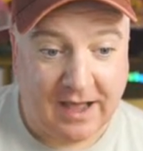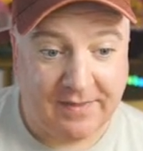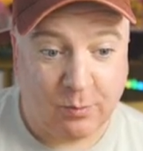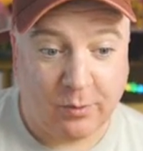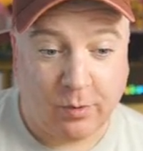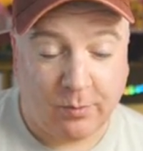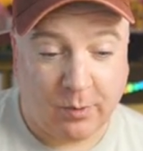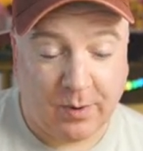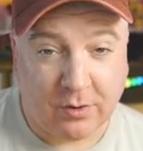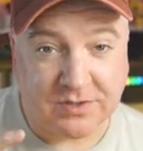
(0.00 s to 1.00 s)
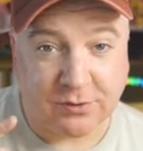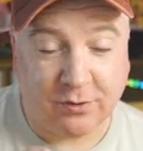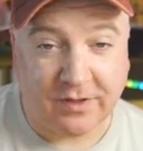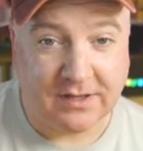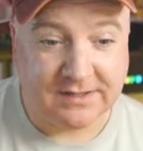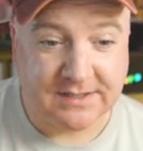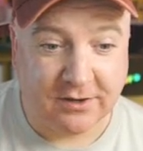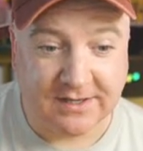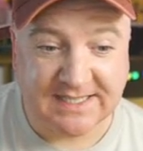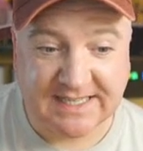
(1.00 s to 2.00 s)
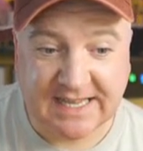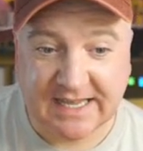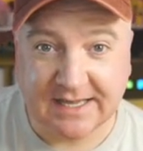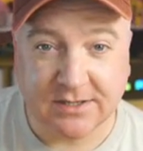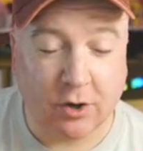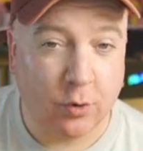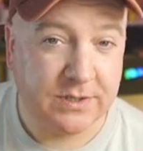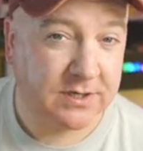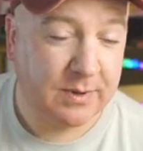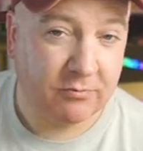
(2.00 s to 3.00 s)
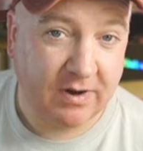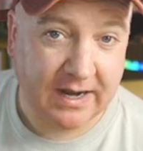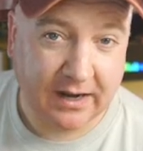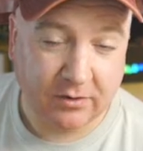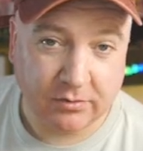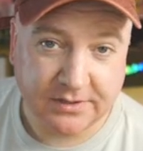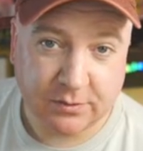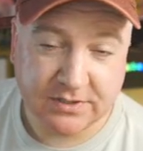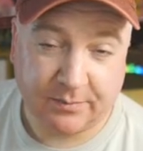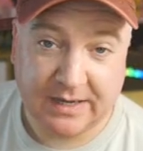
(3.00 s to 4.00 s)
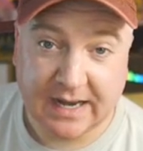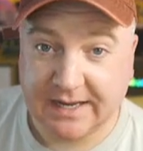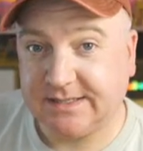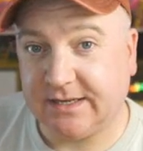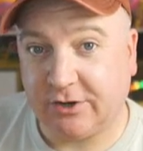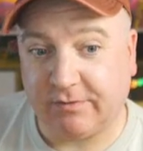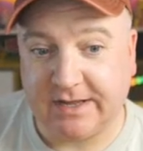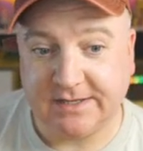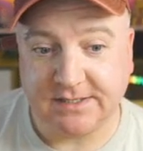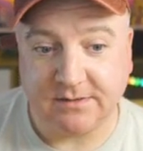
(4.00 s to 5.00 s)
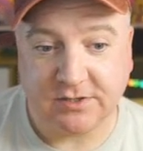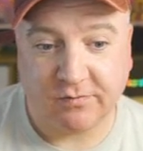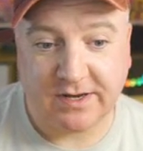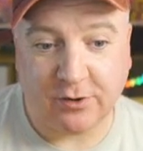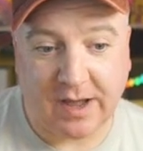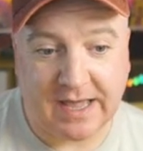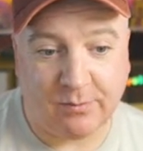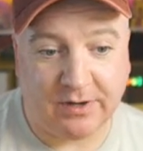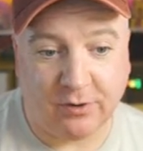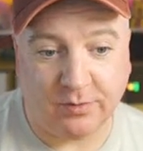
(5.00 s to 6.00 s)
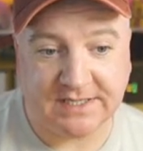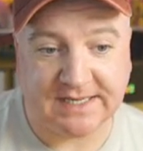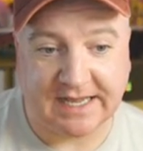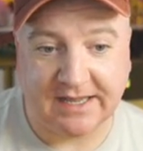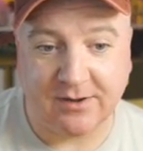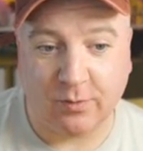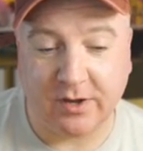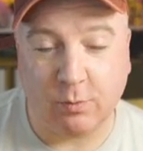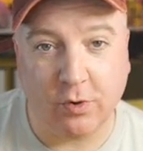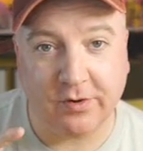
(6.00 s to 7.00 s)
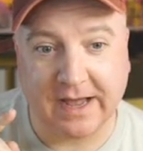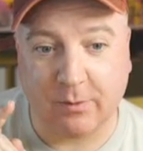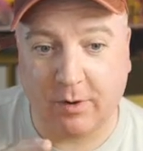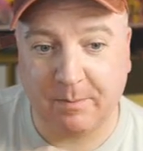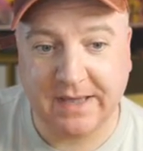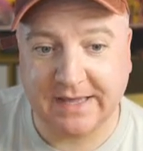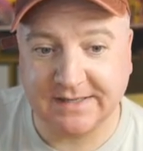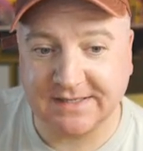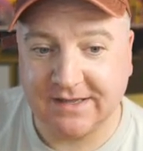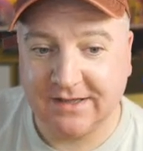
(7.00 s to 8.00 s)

And then we, we also know that uh, C is always going to be a right angle. It's always going to be 90 degrees. So if we know A and we know C, we can work out what B is